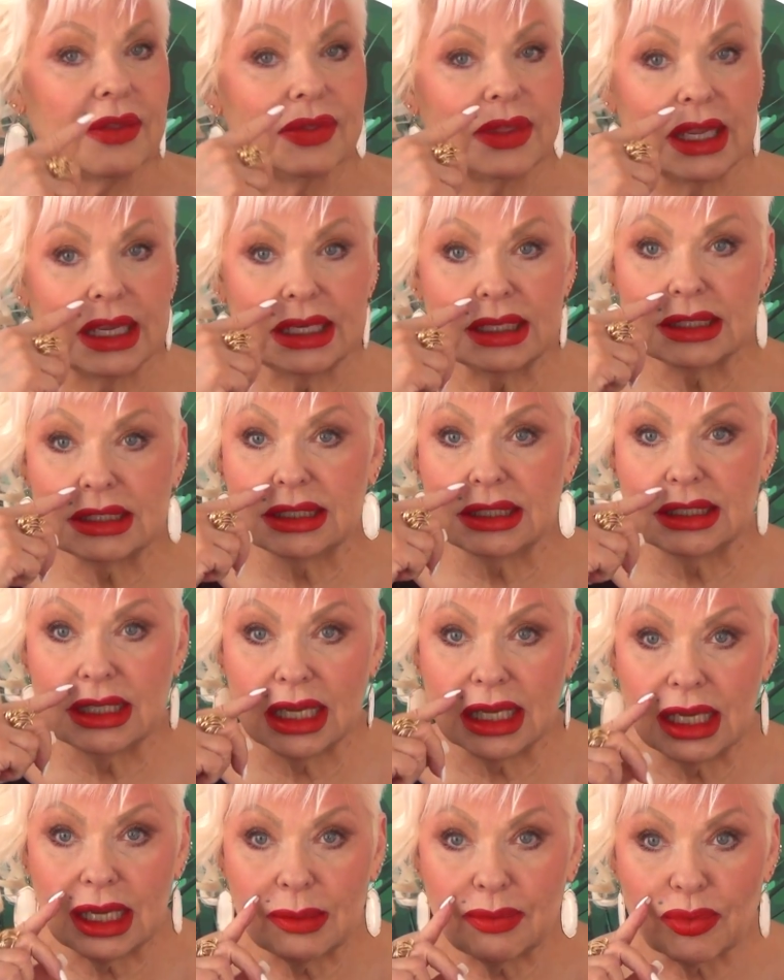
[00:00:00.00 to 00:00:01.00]
These
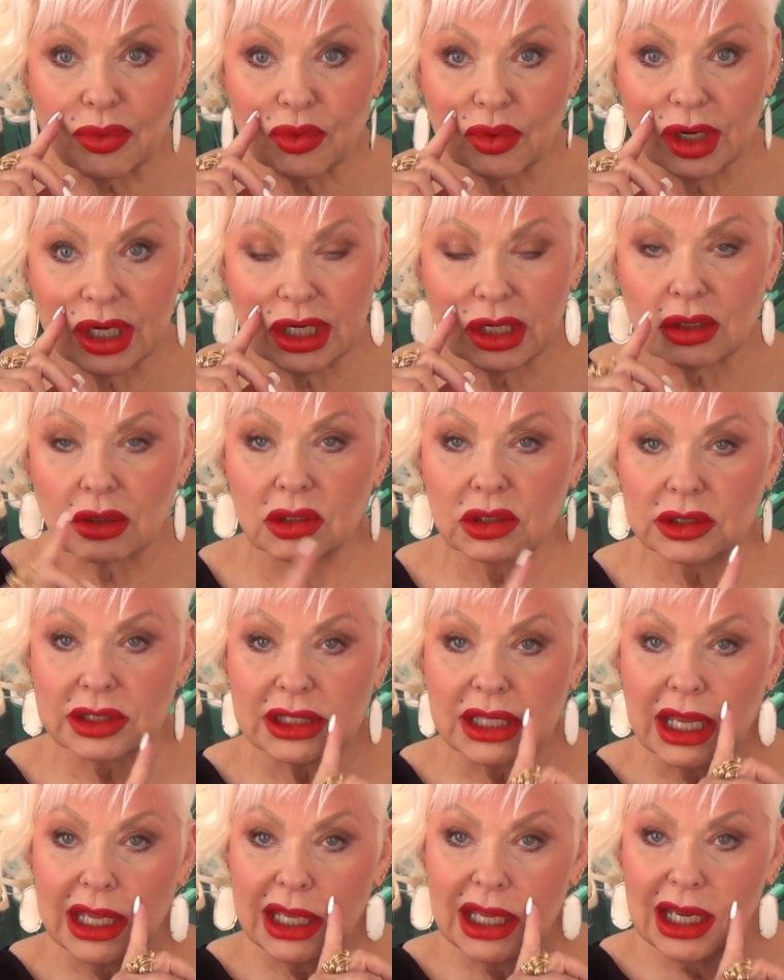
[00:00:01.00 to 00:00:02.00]
deep
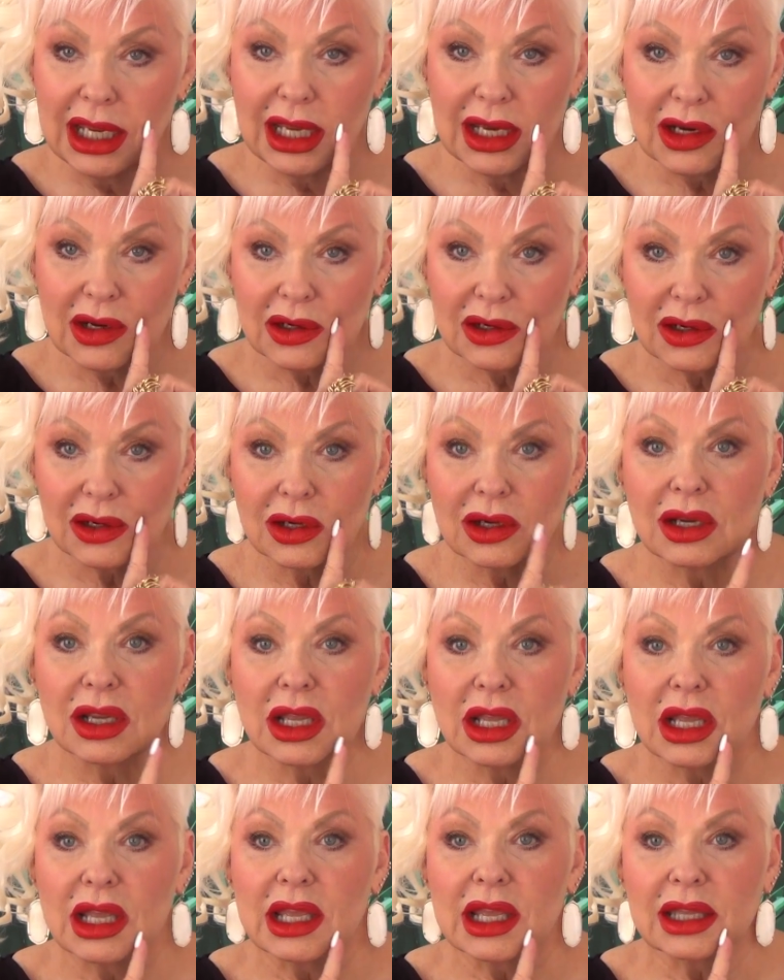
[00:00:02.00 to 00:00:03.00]
wrinkles here
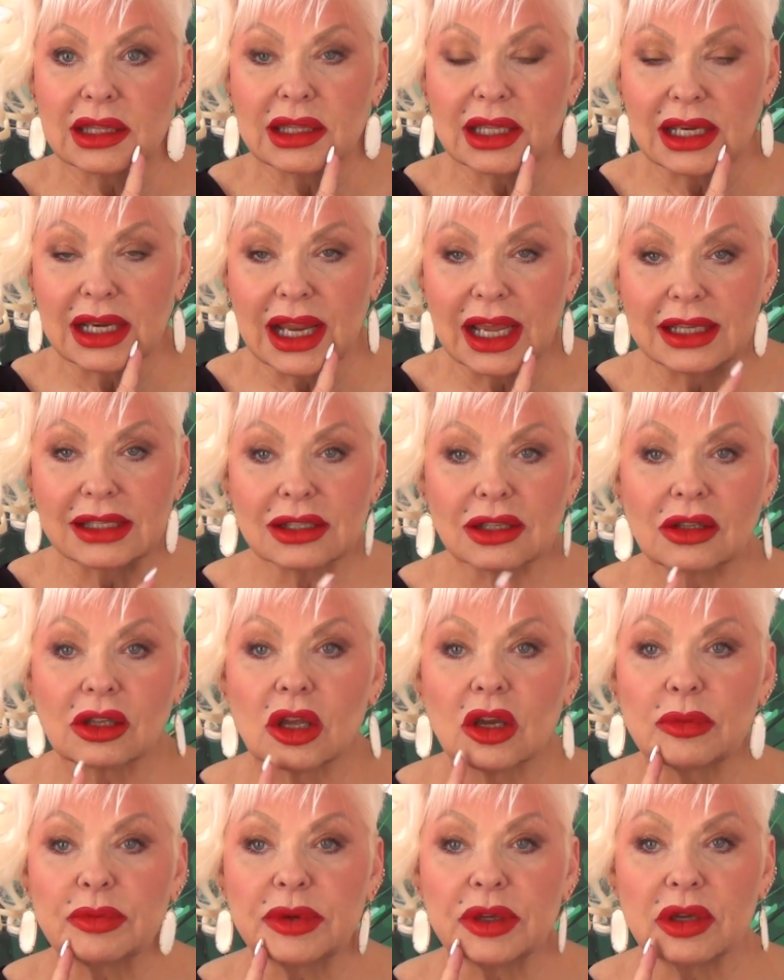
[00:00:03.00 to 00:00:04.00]
in the
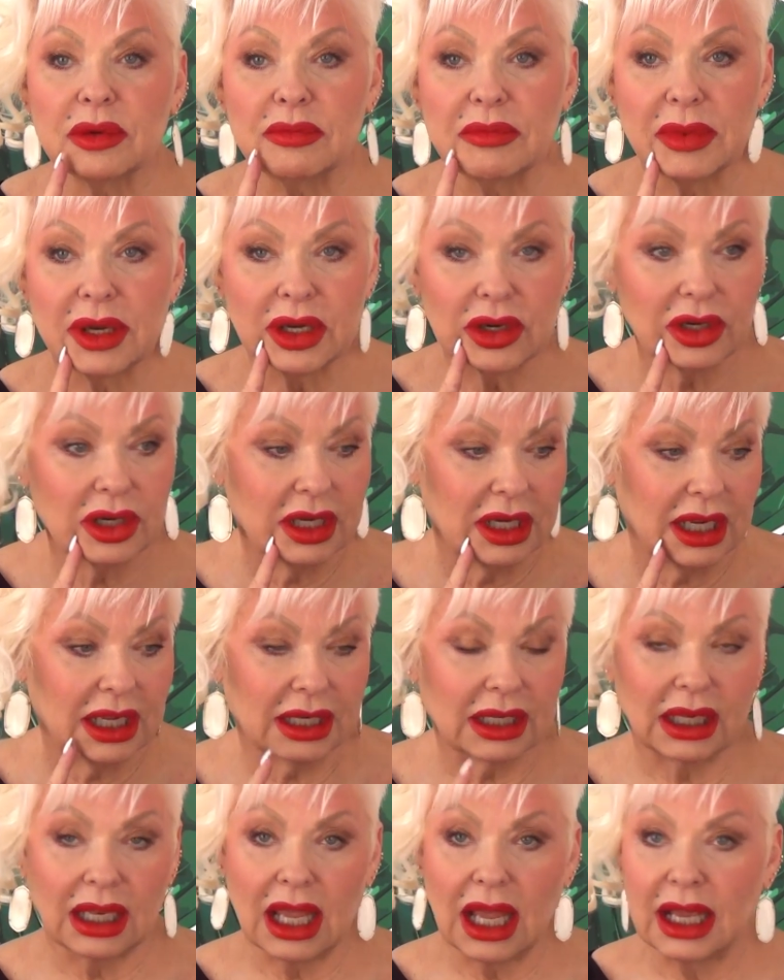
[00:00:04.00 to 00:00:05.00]
nasolabial
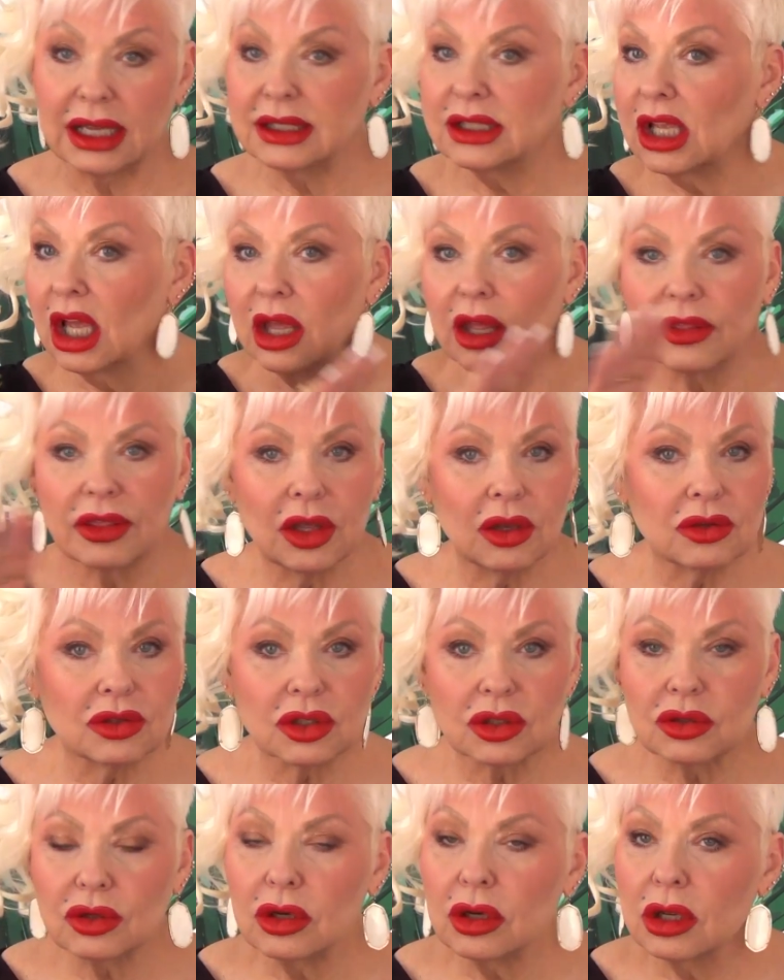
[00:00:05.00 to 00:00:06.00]
marionette lines,
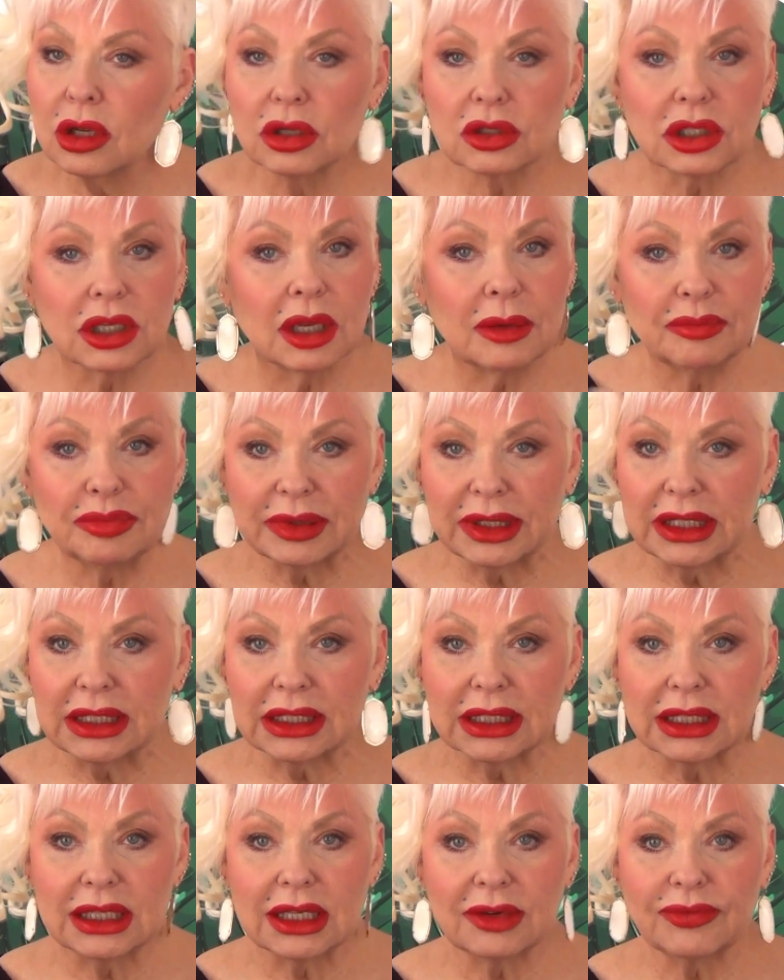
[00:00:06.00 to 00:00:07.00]
those are
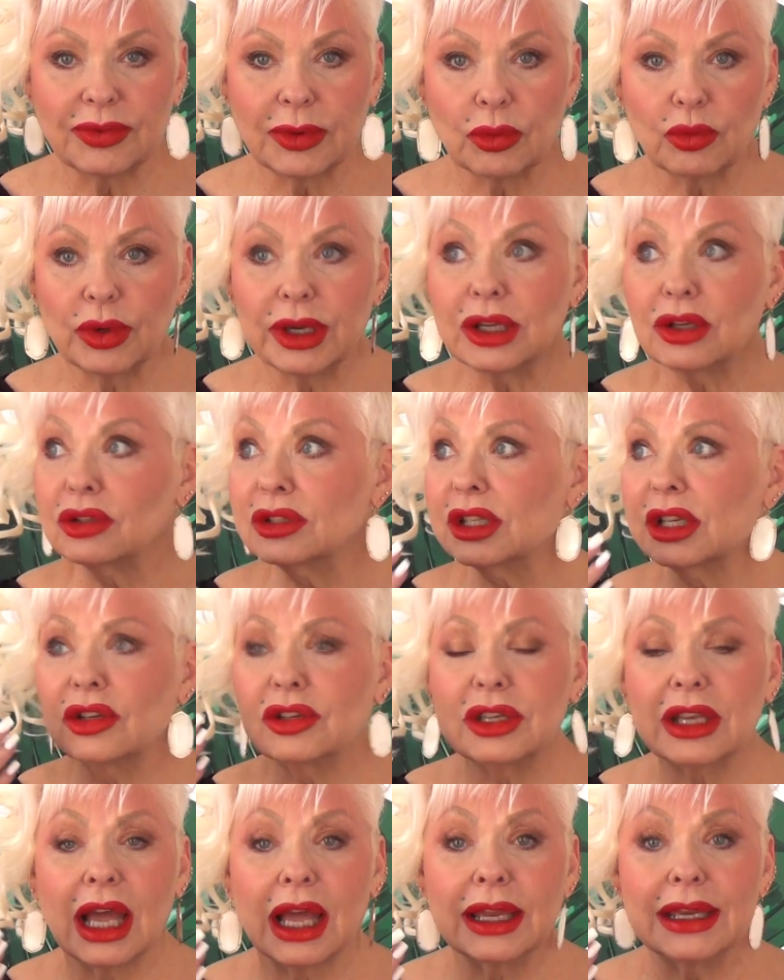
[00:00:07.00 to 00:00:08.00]
completely different wrinkles.
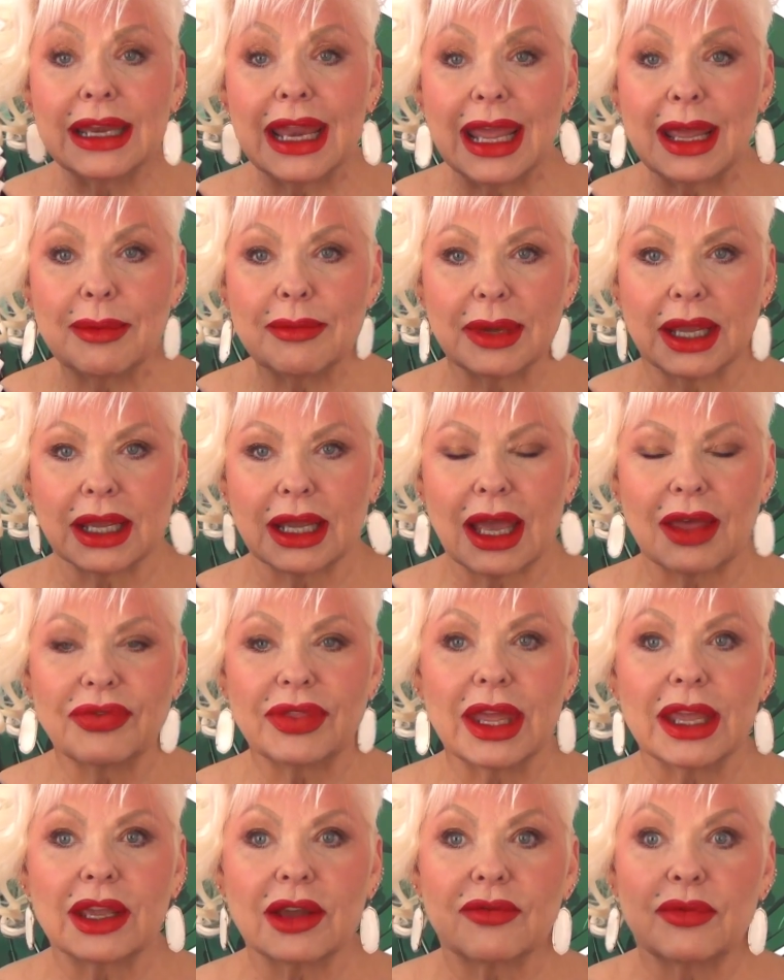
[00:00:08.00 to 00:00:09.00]
They're dynamic. I
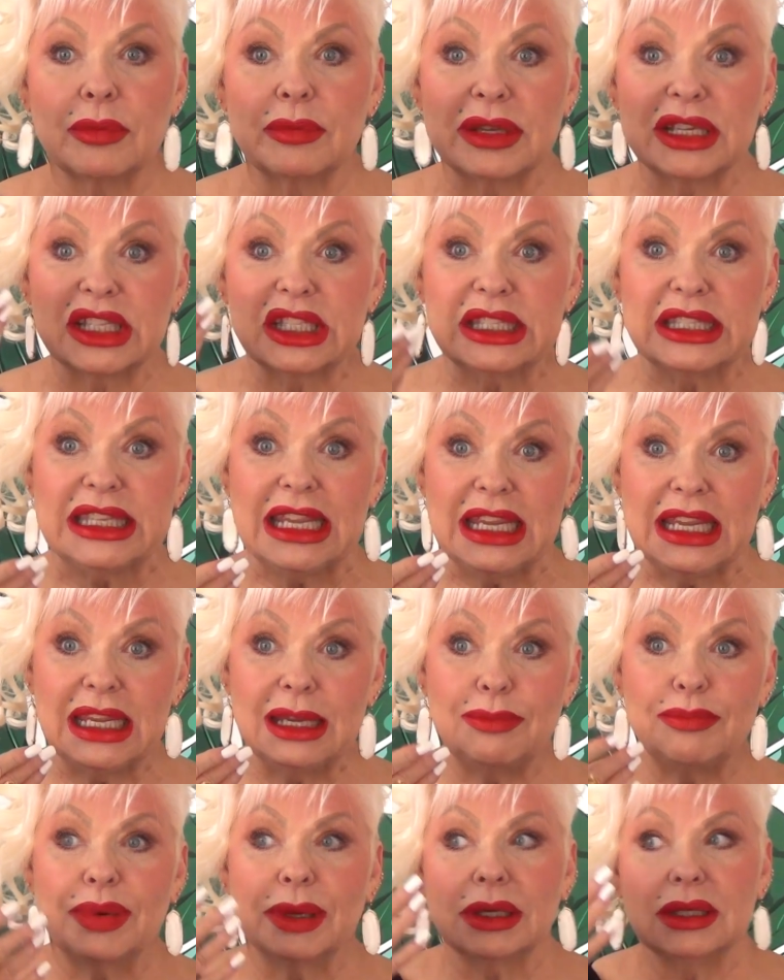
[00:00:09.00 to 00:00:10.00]
think of them as
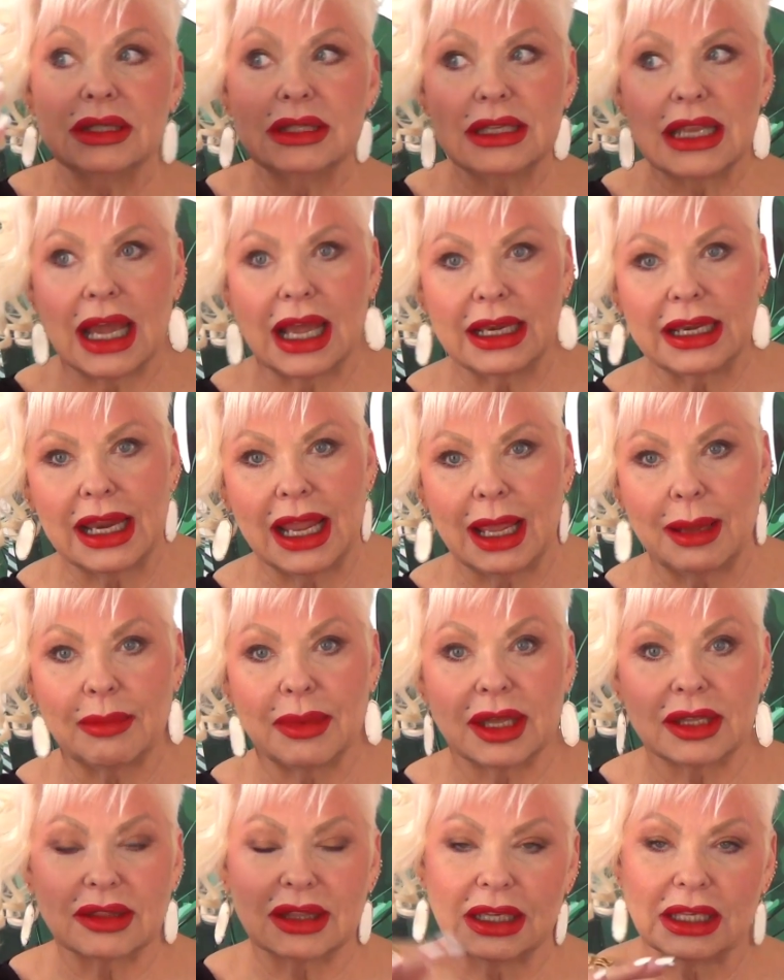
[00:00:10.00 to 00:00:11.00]
deep,
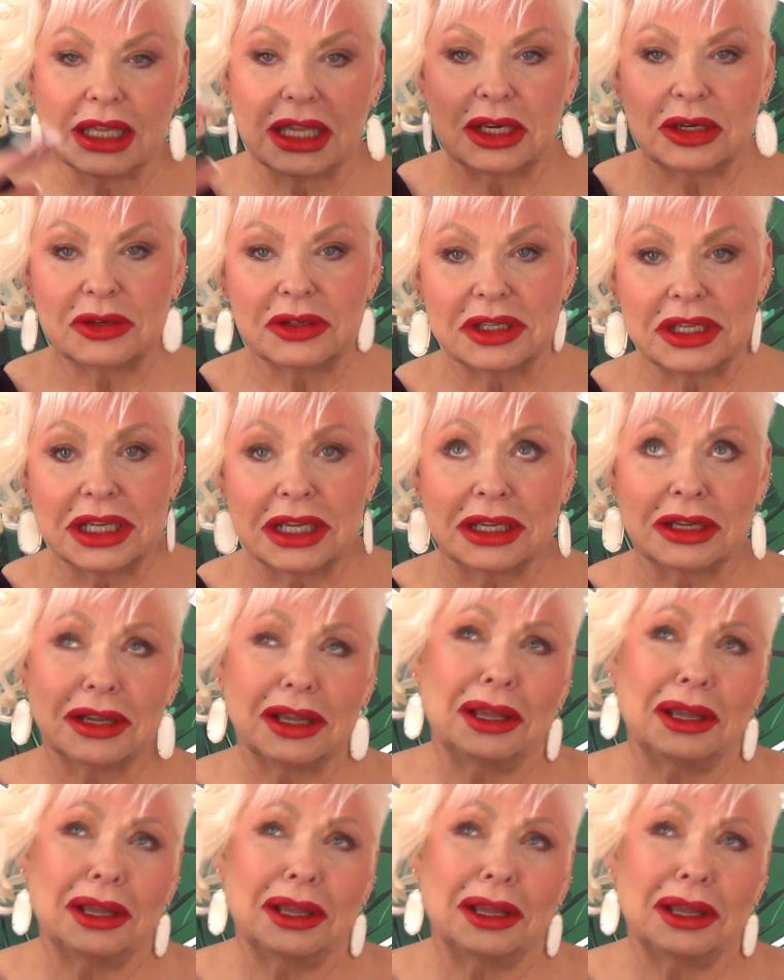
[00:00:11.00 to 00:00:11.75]
dynamic, the letter D.